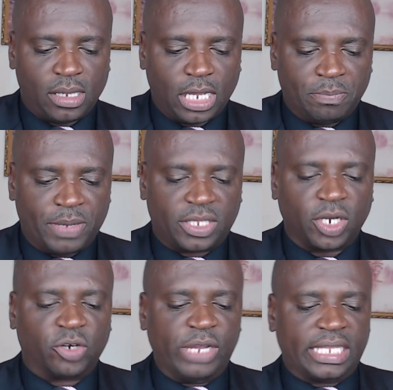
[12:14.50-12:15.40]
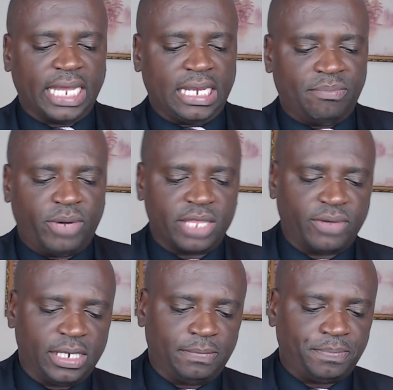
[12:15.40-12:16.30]
And Peter greeted the
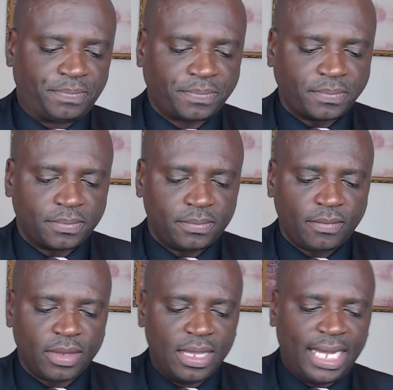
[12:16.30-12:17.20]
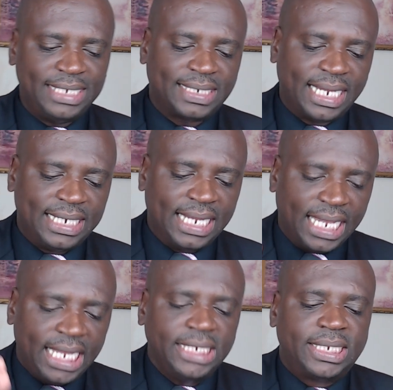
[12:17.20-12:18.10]
brethren and said,
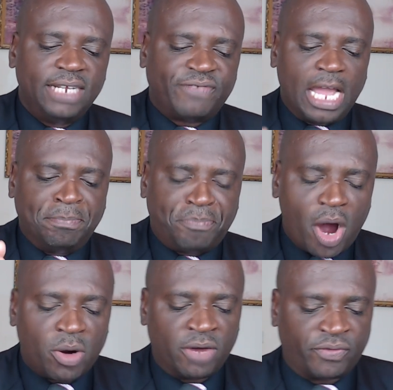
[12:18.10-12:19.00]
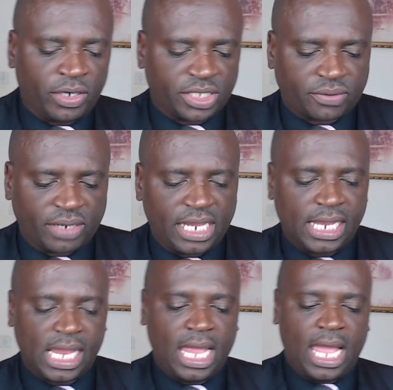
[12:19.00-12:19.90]
his divine power, verse 3,
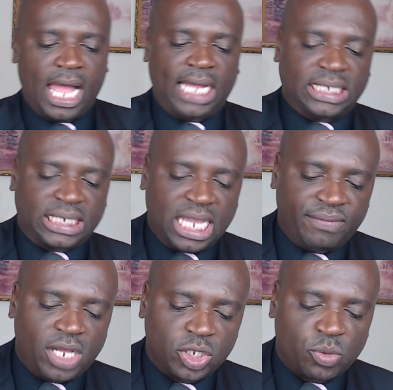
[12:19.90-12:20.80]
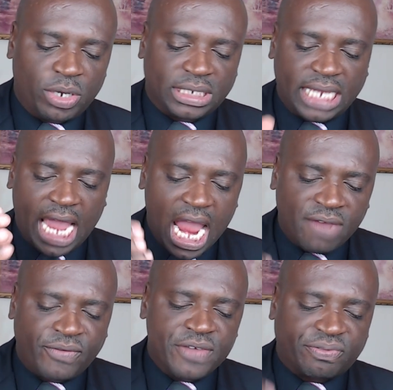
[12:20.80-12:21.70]
has given unto us
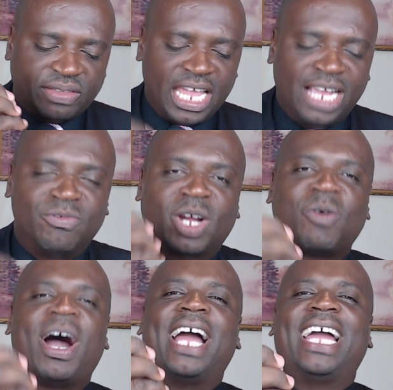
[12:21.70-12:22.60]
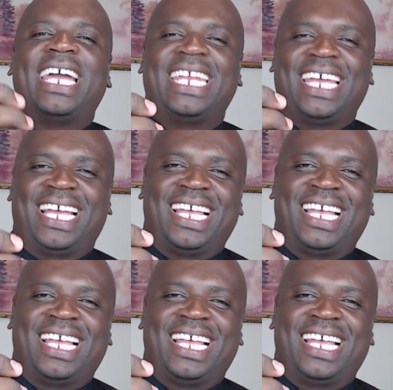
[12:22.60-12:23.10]
everything required